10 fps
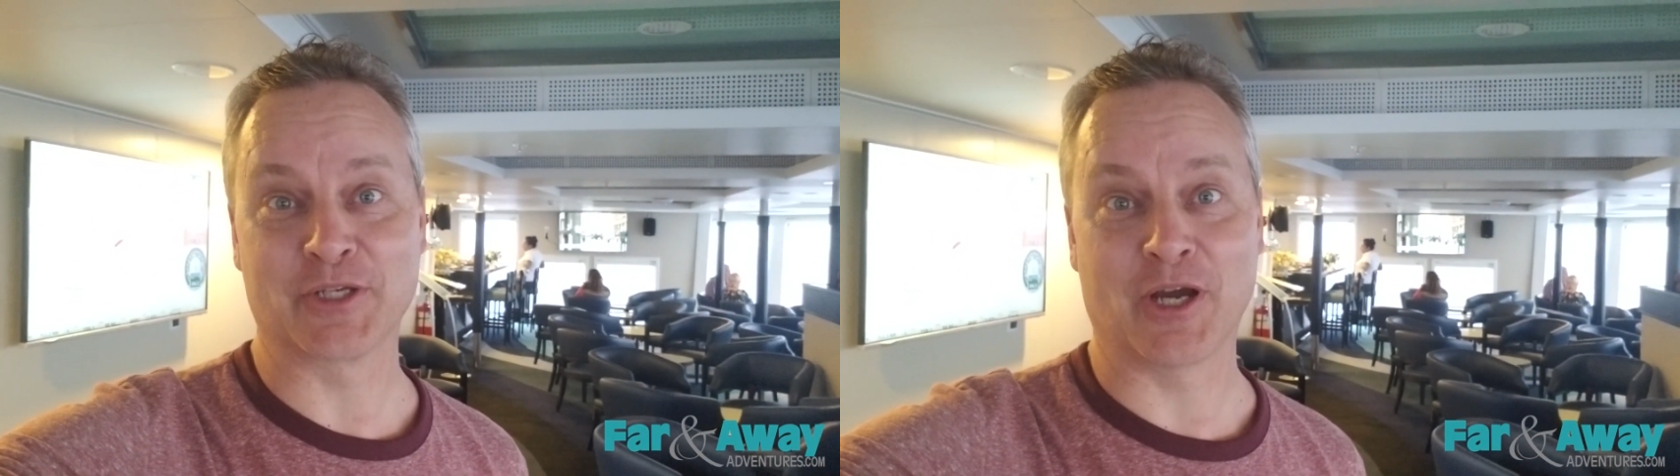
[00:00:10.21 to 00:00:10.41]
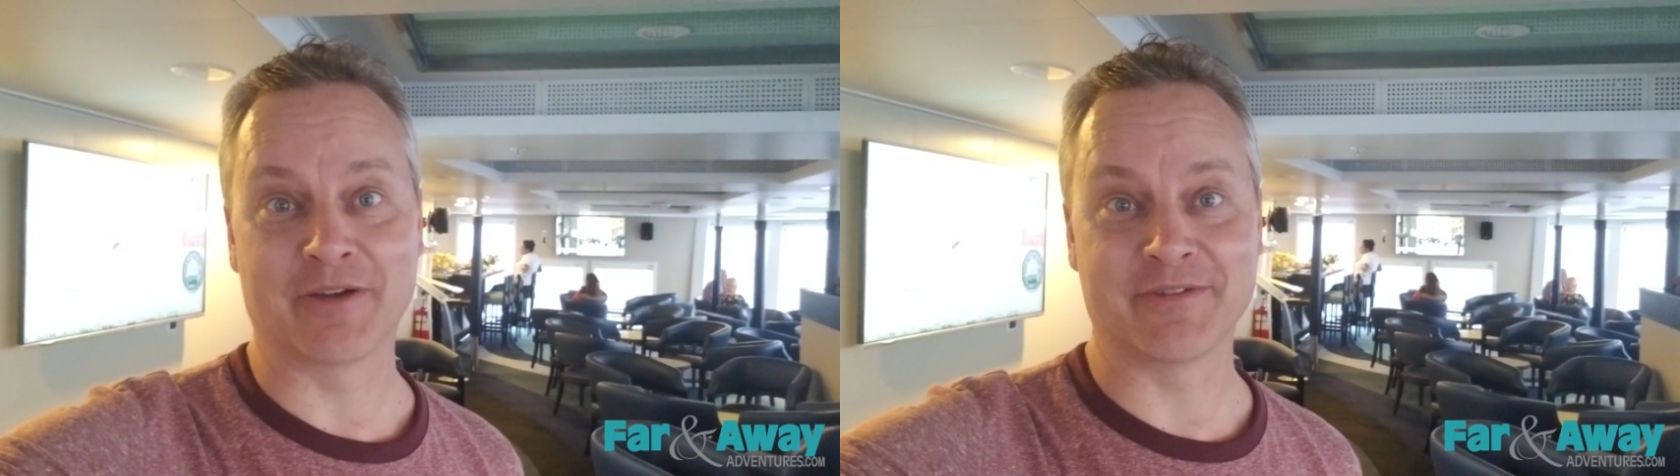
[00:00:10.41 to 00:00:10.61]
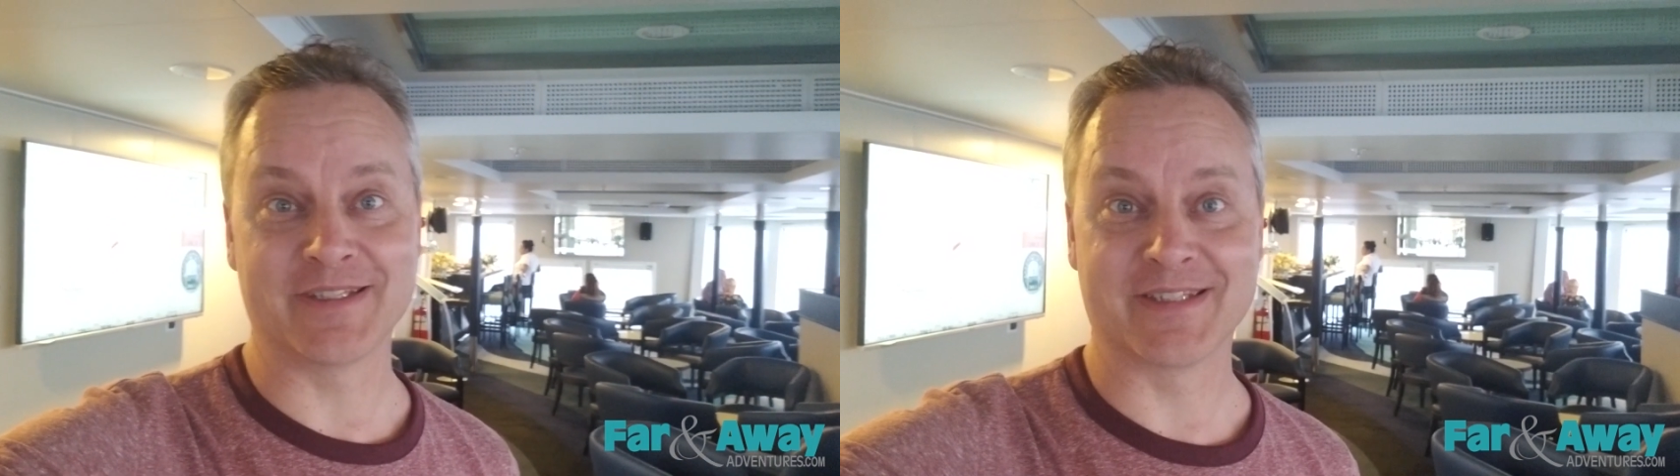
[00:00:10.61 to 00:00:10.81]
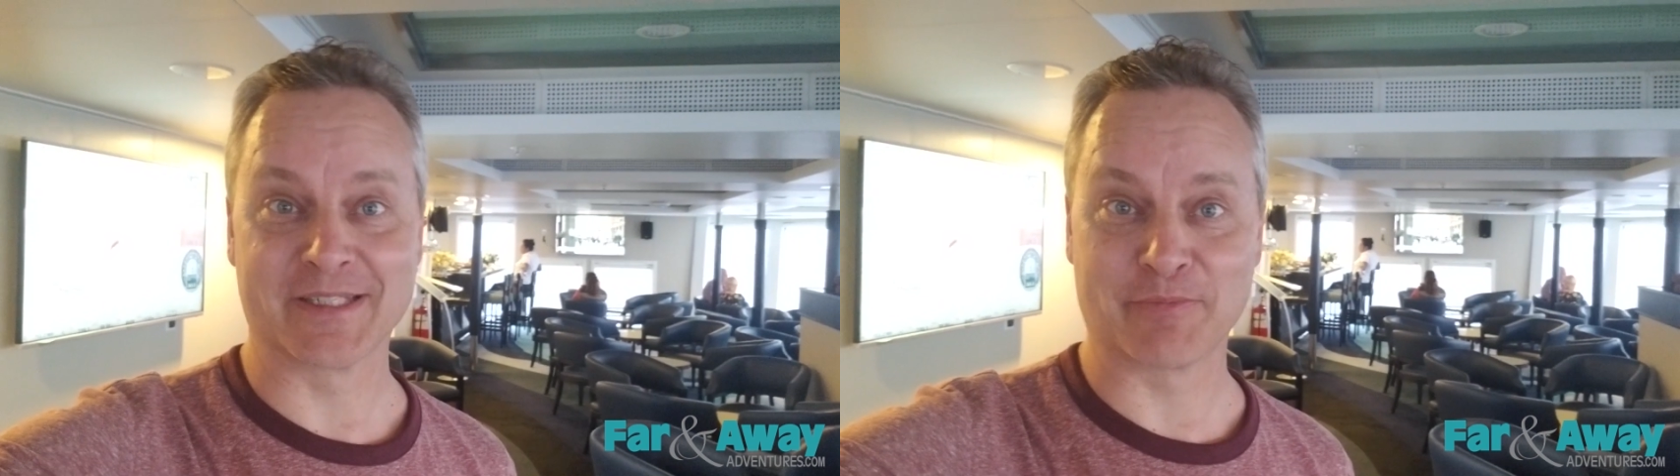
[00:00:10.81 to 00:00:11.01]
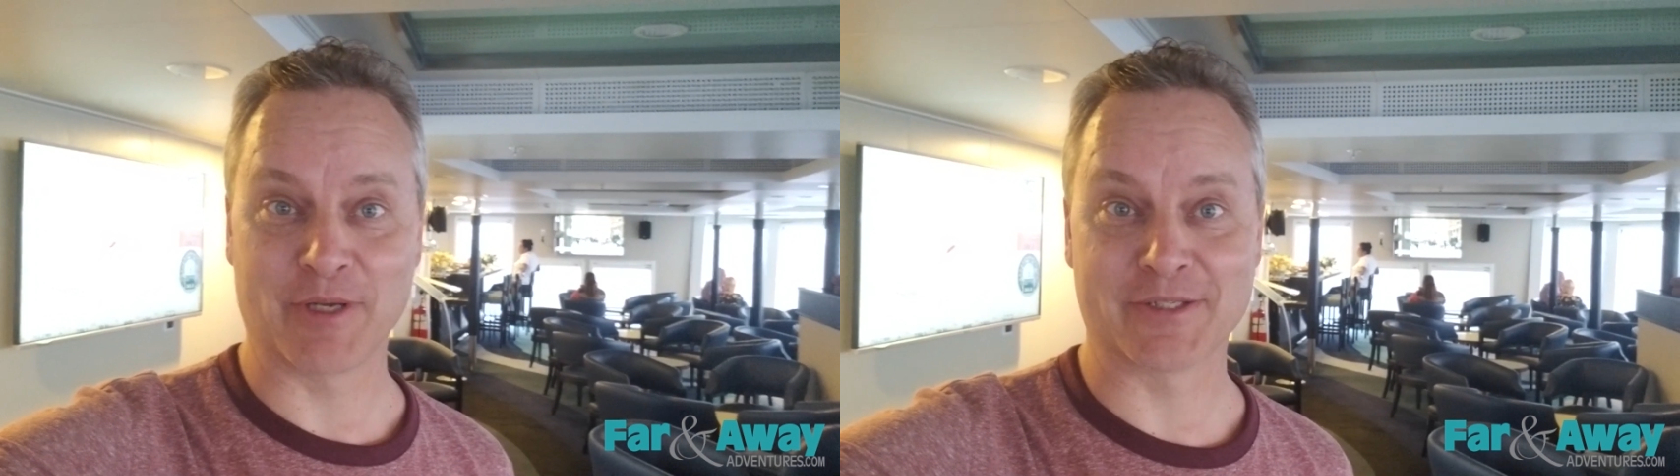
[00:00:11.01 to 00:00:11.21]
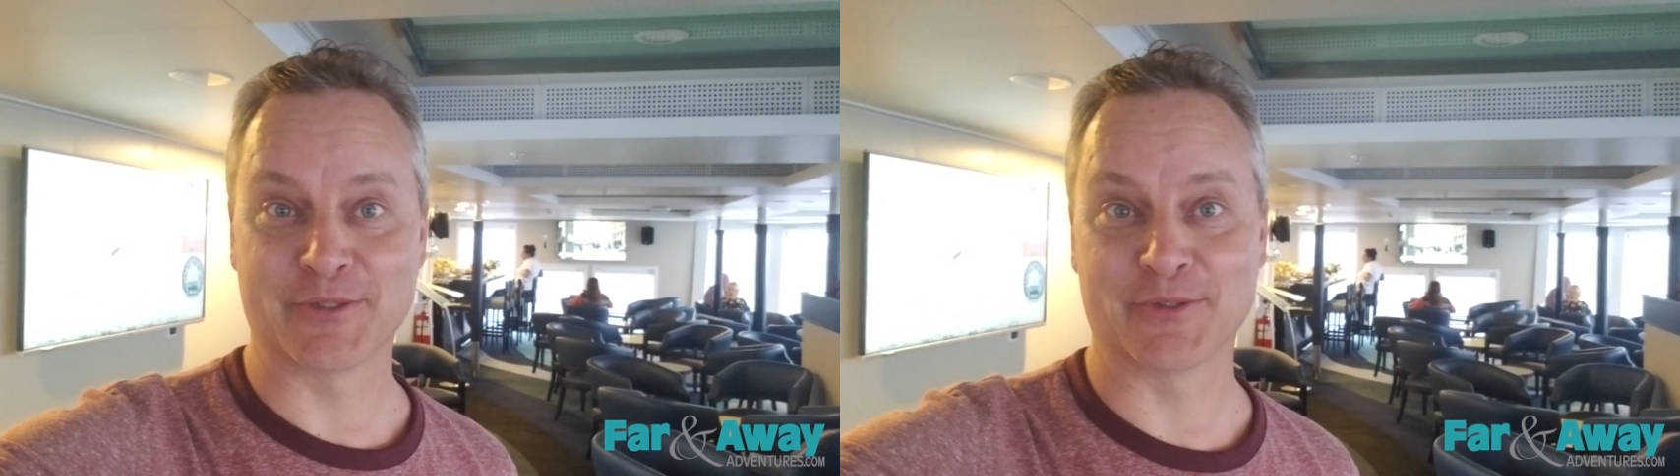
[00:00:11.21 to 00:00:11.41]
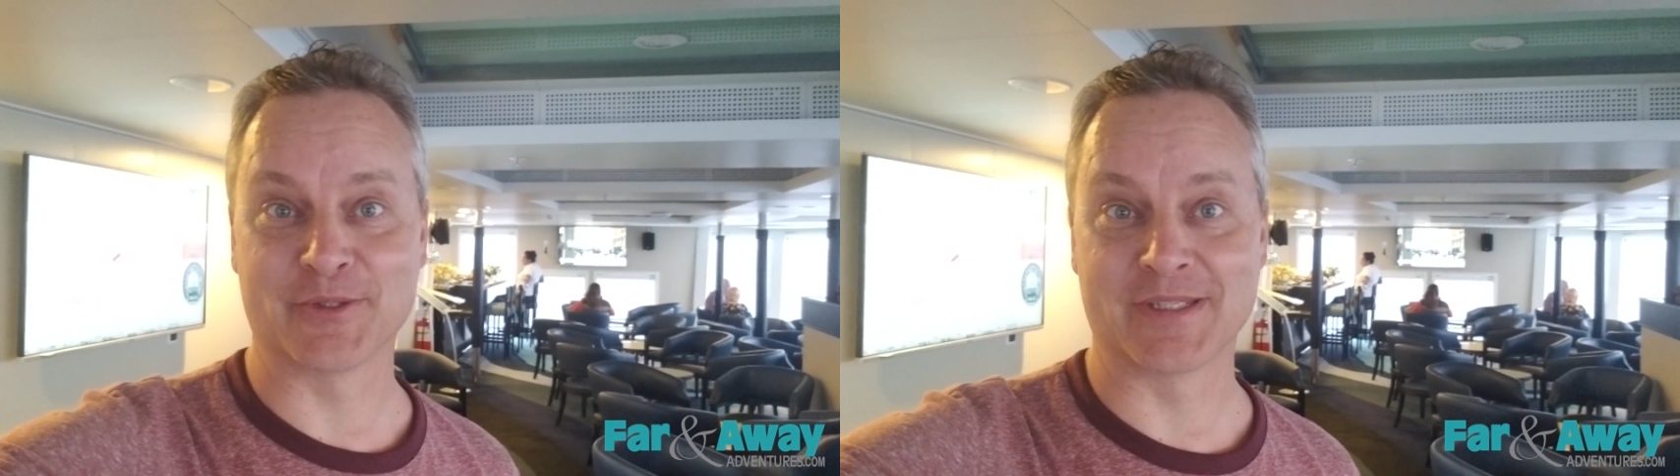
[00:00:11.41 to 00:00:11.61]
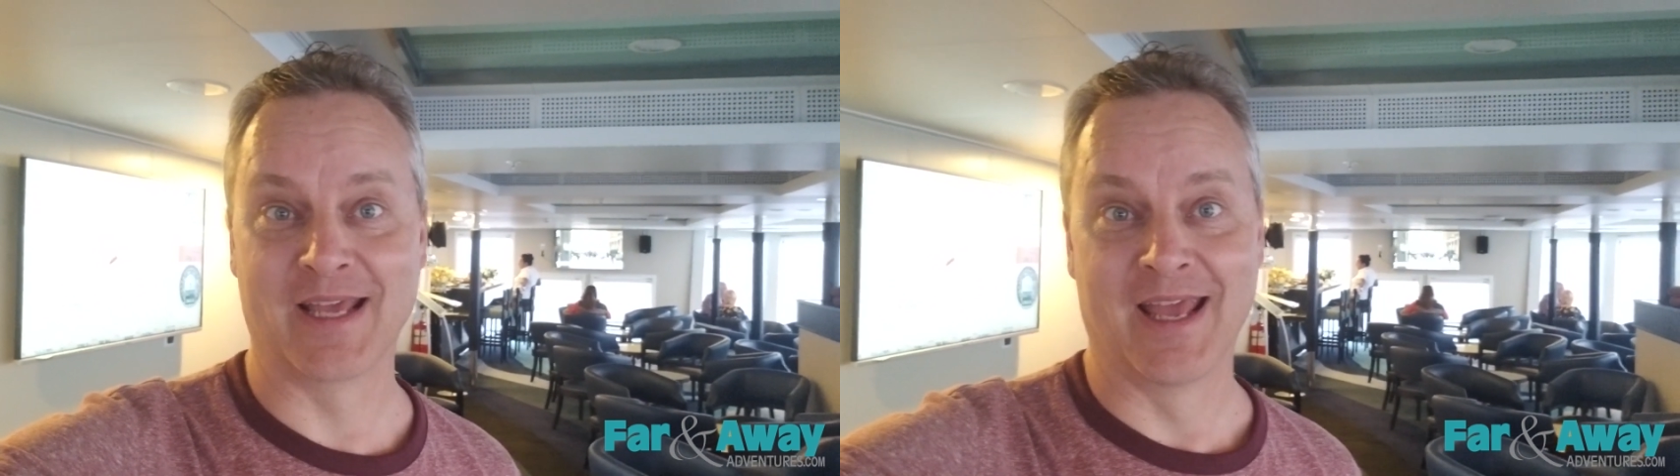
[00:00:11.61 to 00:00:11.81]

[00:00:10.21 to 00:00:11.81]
coffees, espressos,